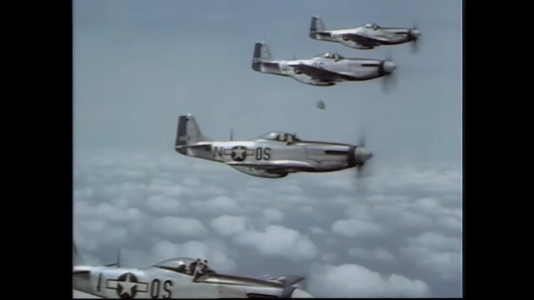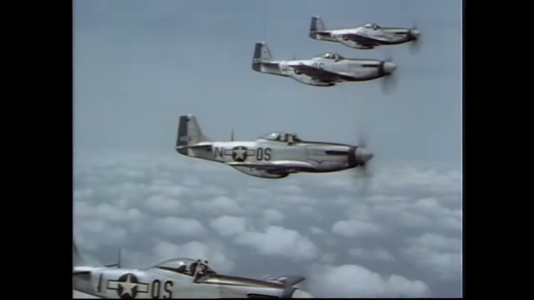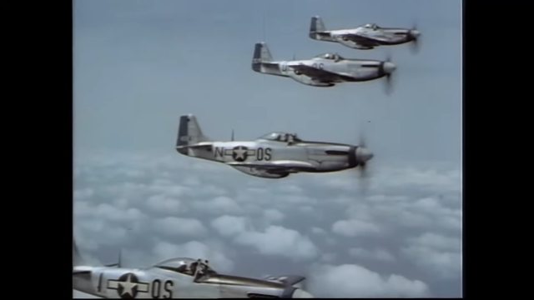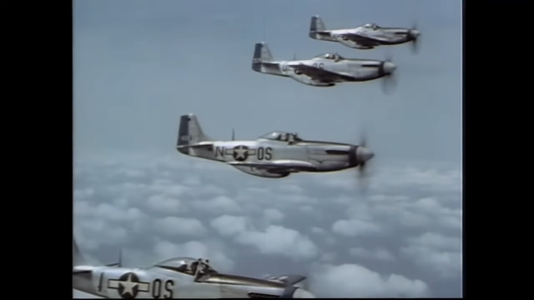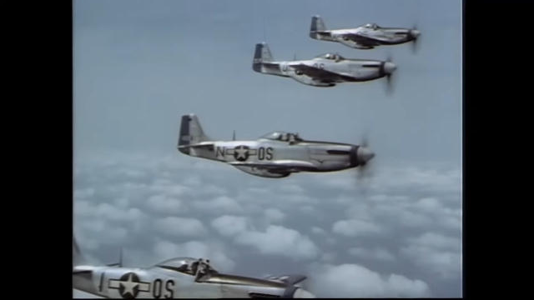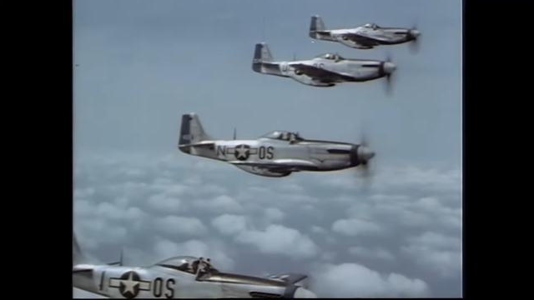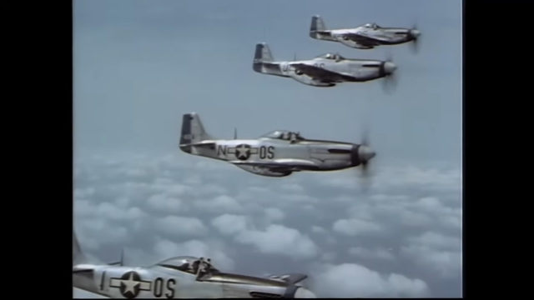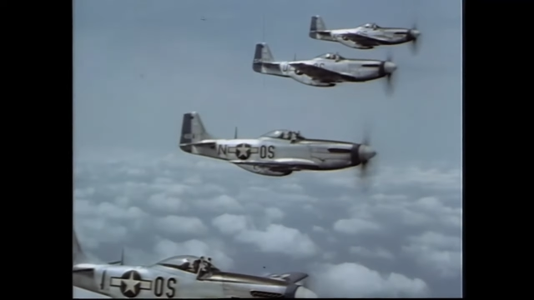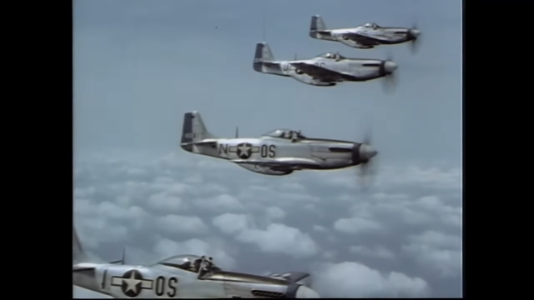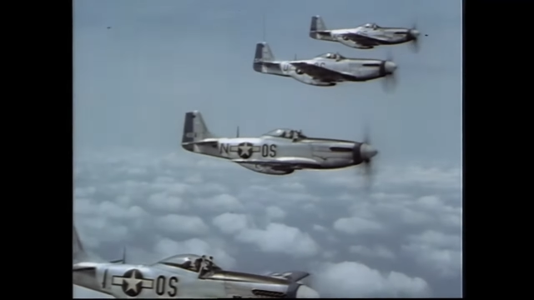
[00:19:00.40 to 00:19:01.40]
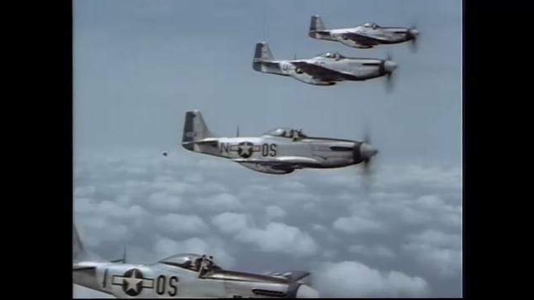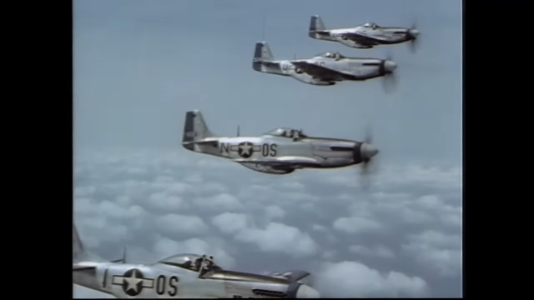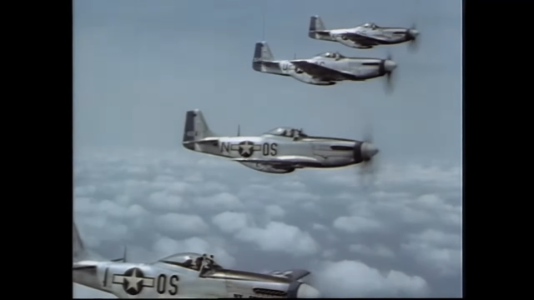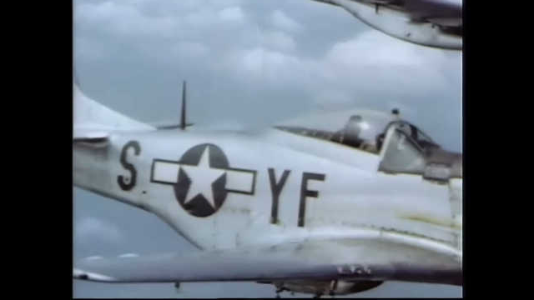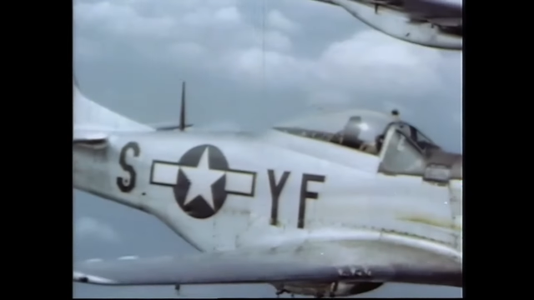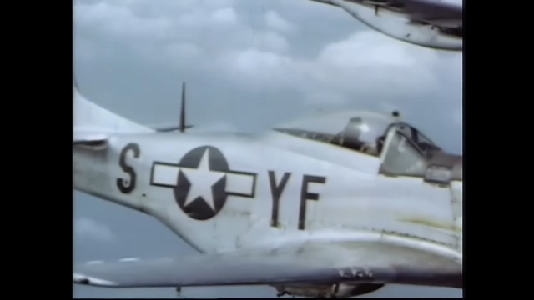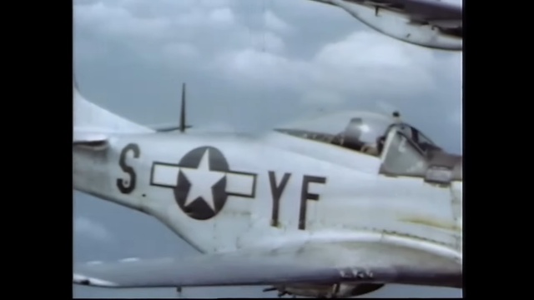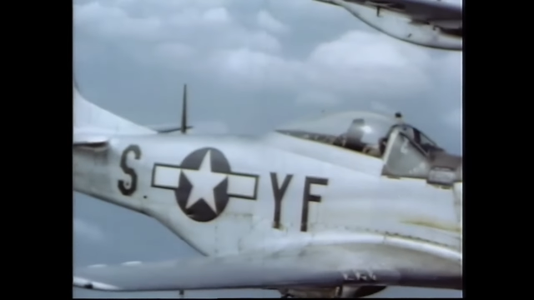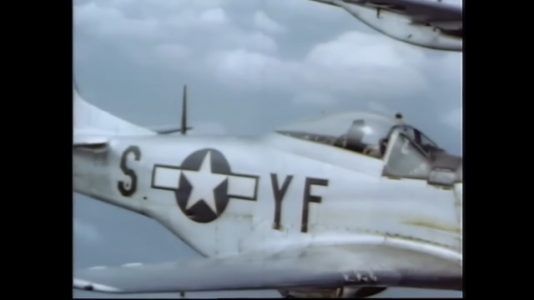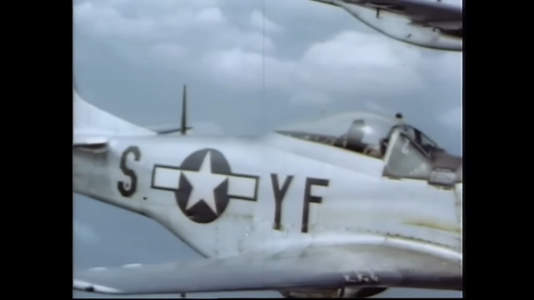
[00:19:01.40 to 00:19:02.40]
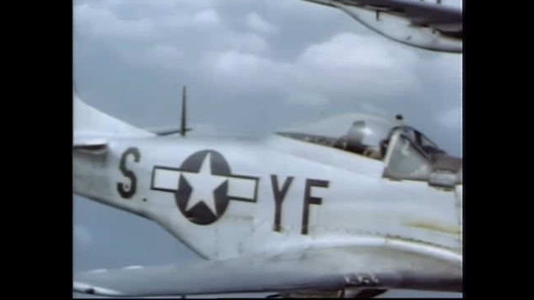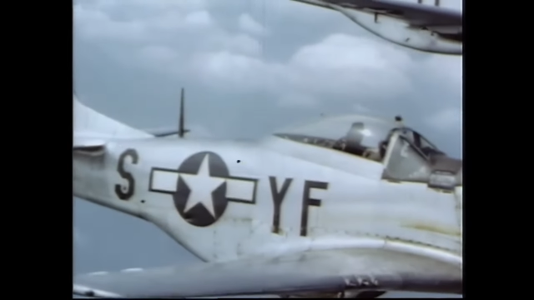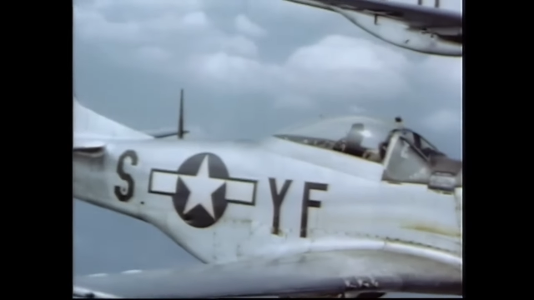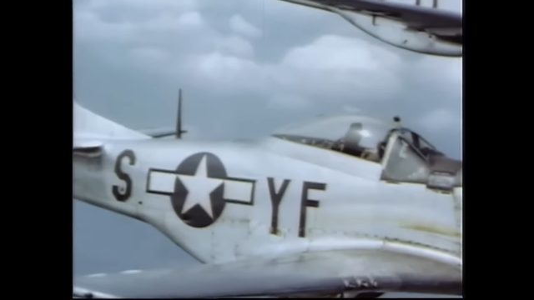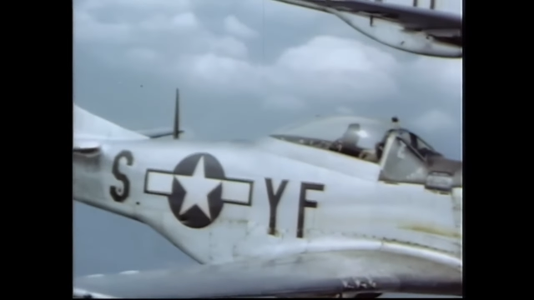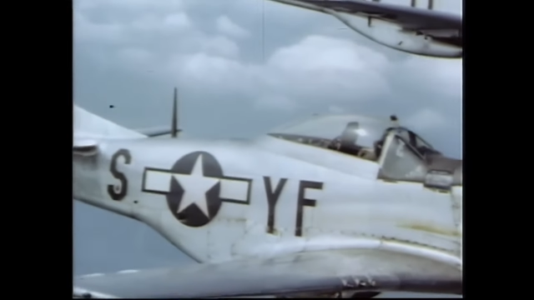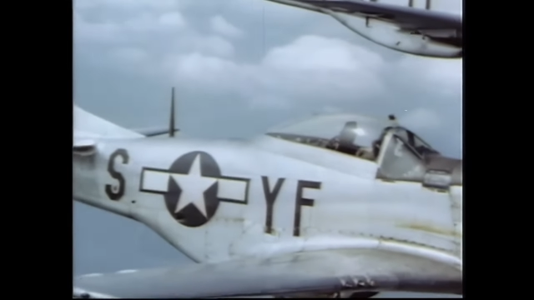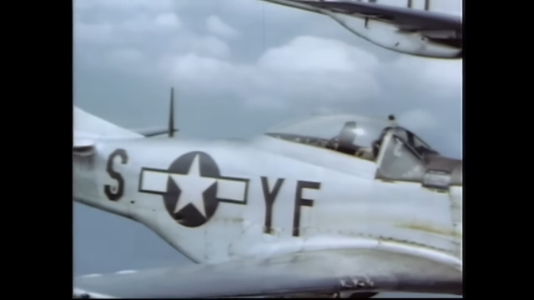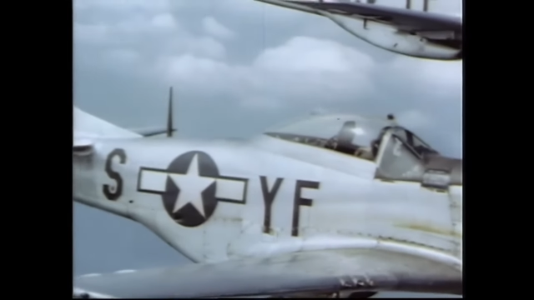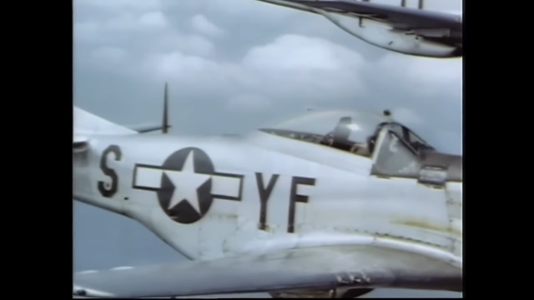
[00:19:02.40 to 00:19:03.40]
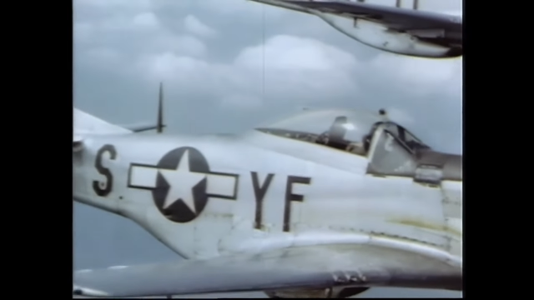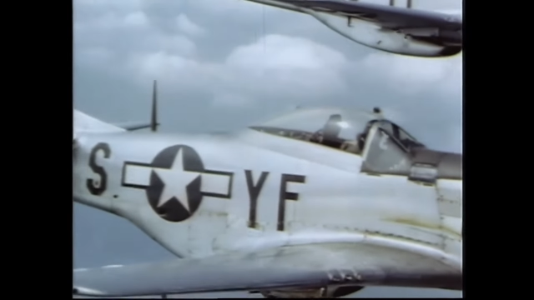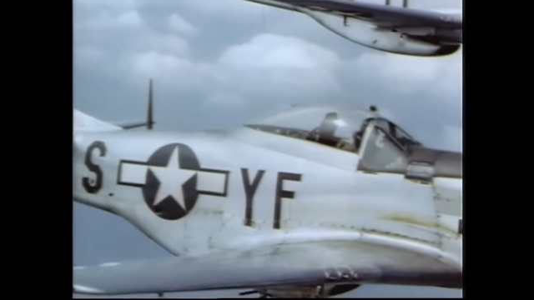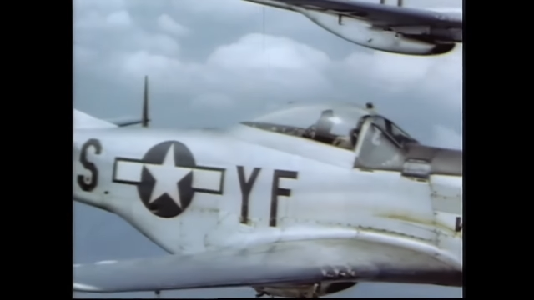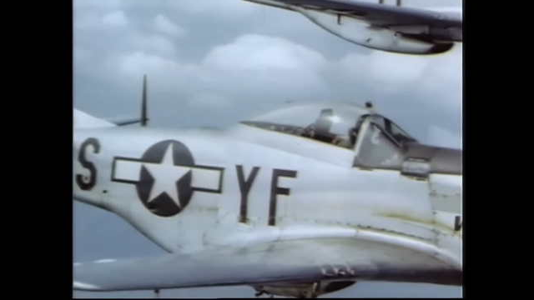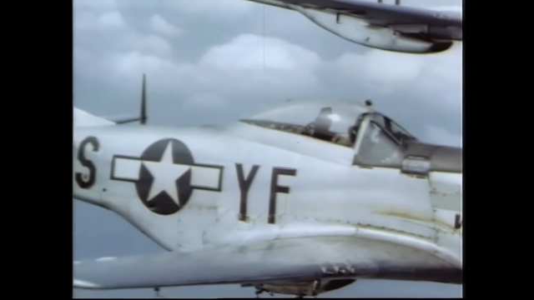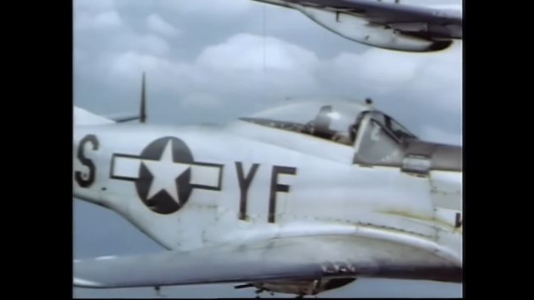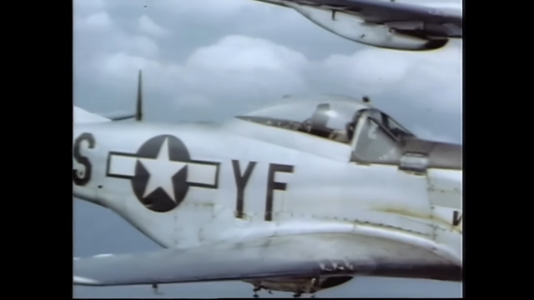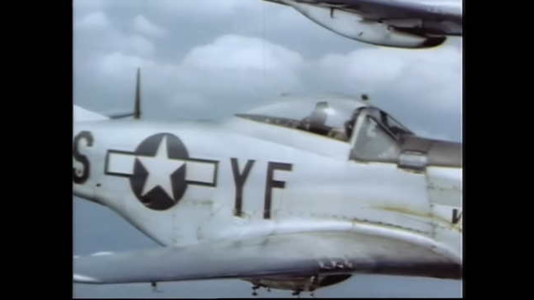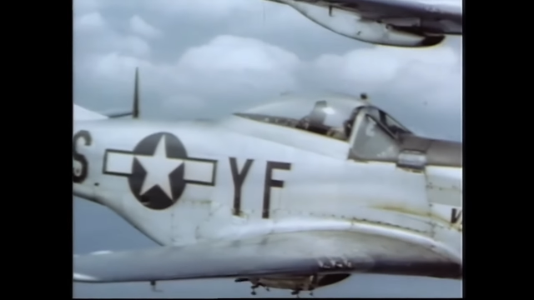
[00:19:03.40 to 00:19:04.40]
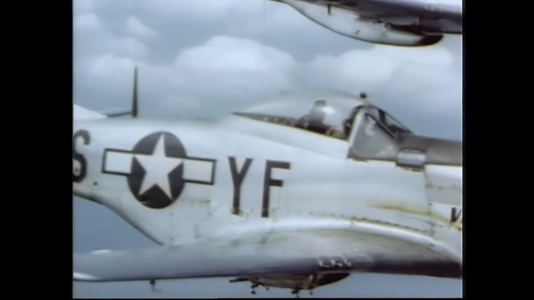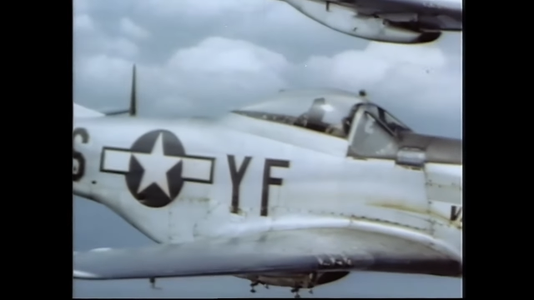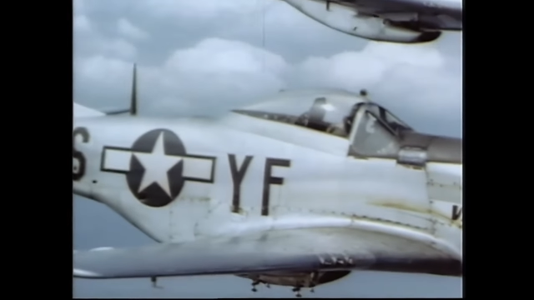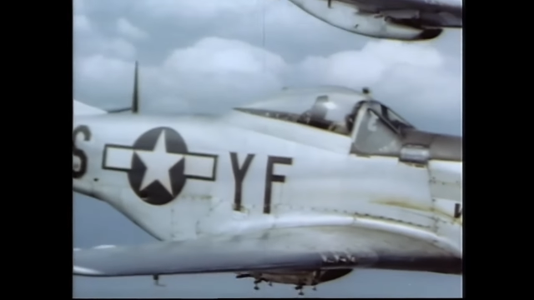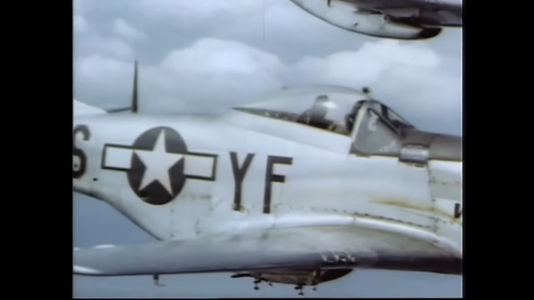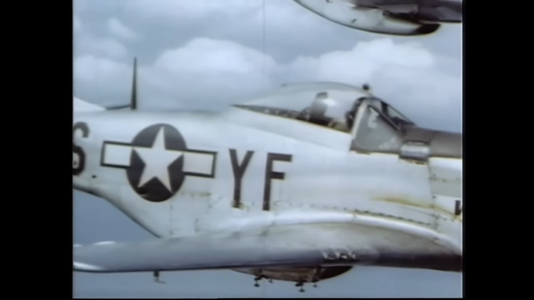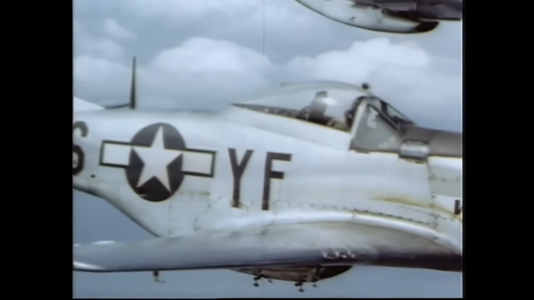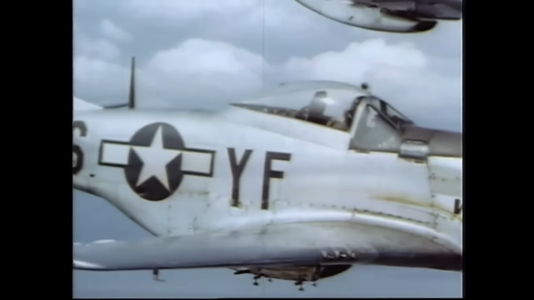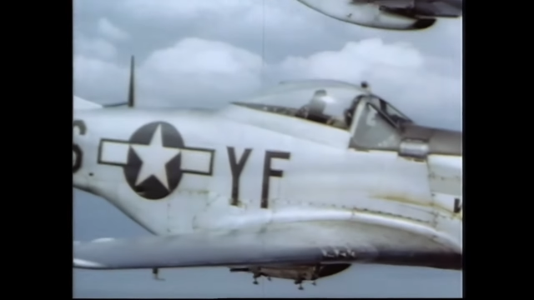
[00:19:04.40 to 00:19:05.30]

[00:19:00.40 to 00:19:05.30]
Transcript: Nobody's mouth can be seen.